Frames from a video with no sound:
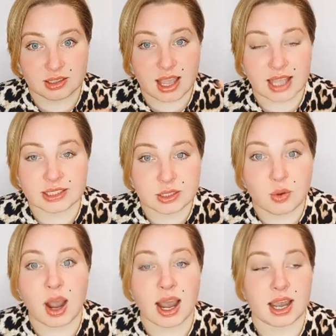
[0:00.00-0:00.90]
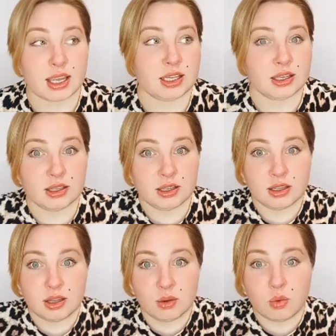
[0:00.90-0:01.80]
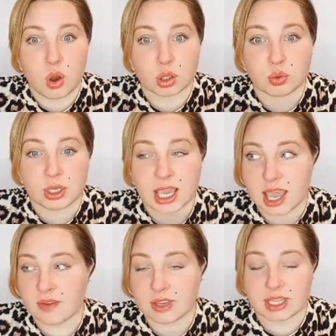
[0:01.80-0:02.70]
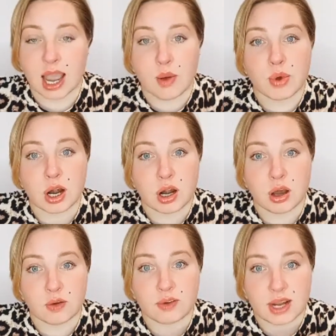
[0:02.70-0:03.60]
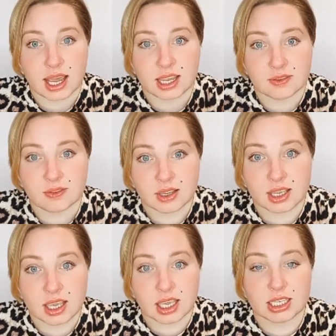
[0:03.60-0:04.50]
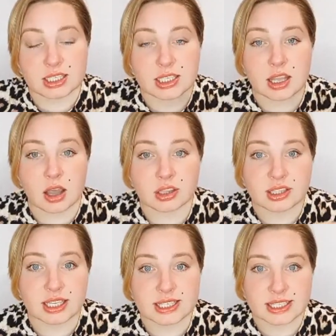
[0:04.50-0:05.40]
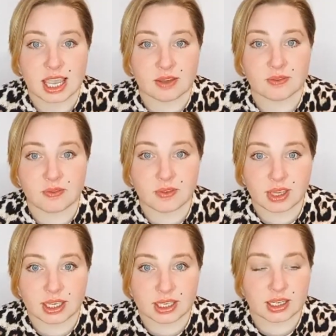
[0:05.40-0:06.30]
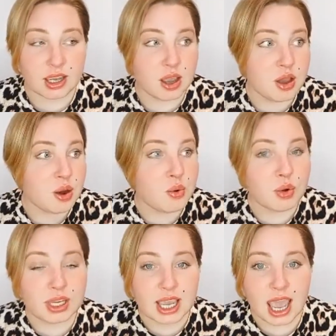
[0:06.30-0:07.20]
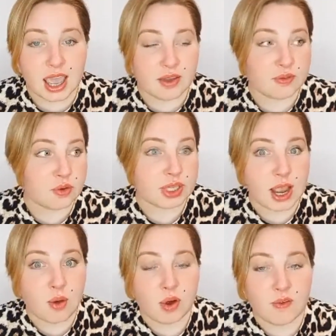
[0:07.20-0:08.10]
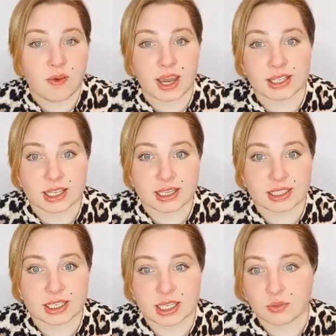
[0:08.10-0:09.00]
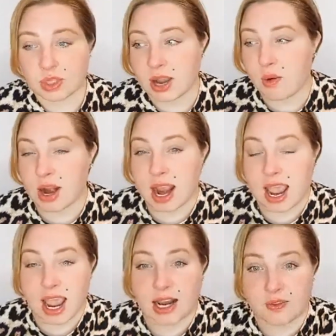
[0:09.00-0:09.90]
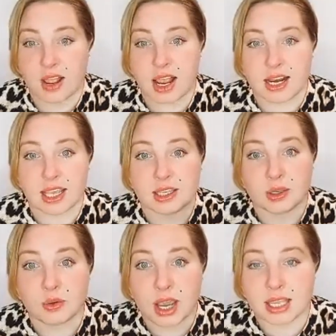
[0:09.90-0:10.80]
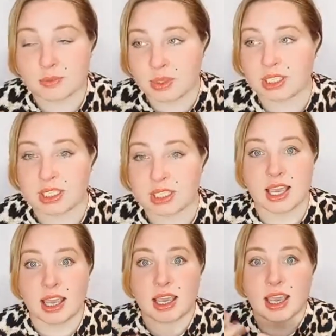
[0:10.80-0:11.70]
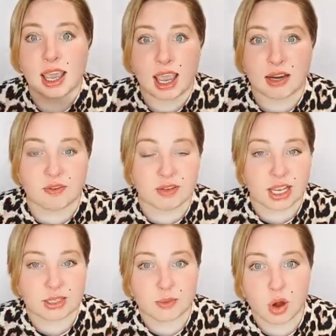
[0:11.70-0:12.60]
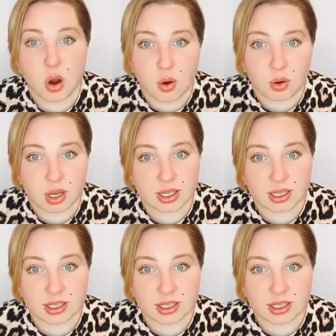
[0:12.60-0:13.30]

That's why what we have in our love life is not the same thing we have with our finances and with our health. Like, you can be healthy and broke.